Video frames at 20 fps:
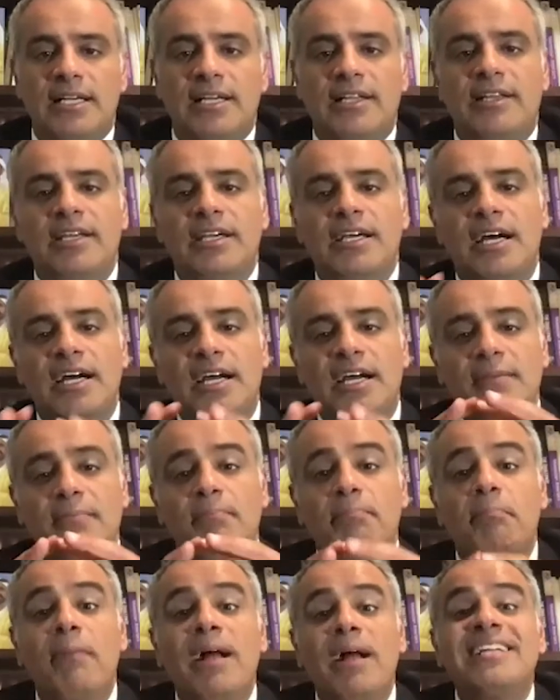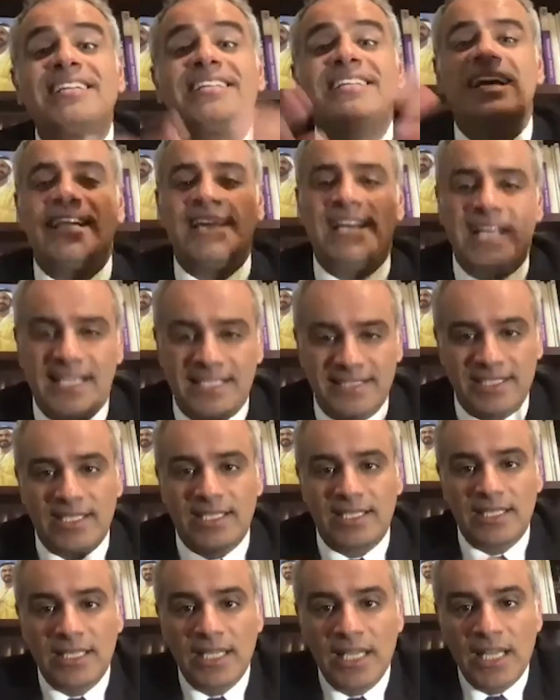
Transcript: They are multilateral.